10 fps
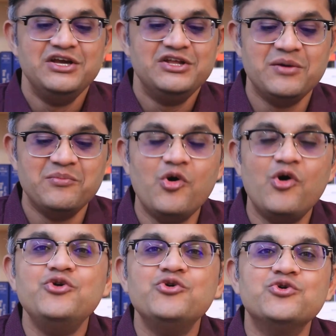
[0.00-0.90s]
The
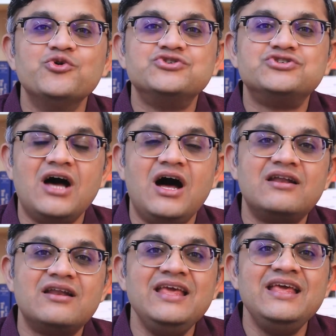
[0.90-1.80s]
more you
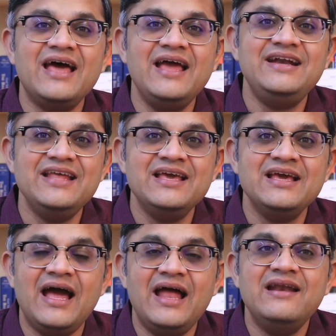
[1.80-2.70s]
start
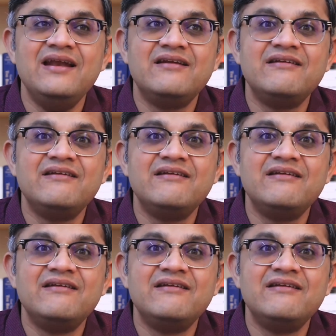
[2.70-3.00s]
rewriting and